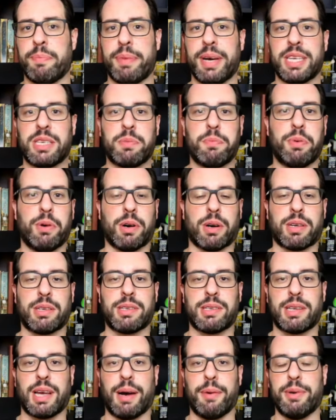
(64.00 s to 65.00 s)
the best
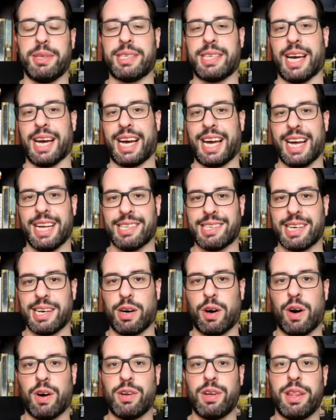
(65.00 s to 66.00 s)
books, I would say. I can't say
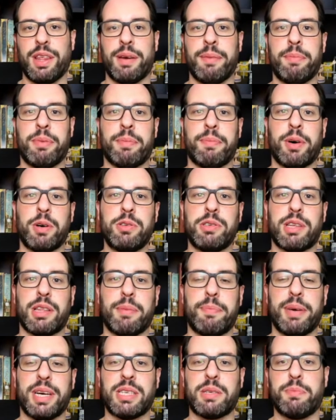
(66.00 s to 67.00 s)
all of them, but most of
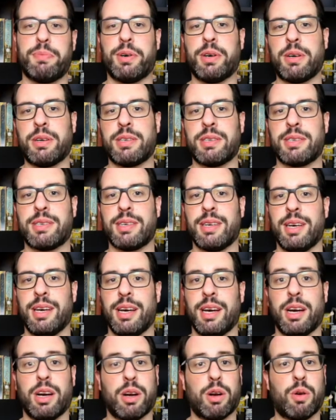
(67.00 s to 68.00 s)
the best books.
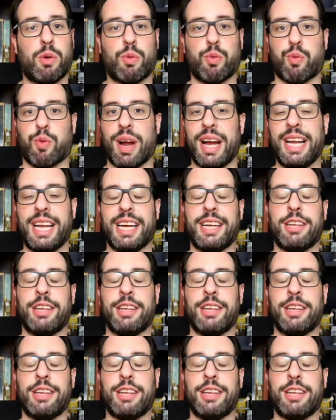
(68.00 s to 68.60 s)
Great